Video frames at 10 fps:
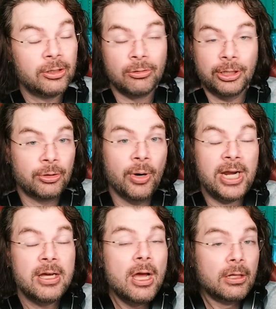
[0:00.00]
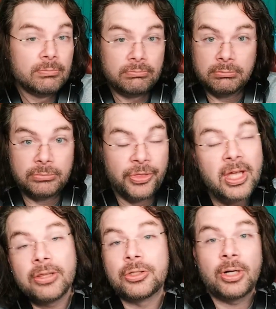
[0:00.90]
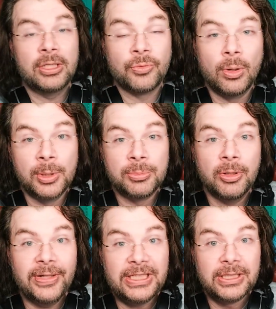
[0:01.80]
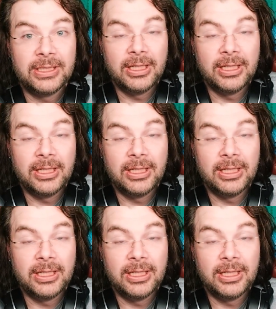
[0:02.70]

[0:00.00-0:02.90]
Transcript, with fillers: look great. Think of the Transformers movies.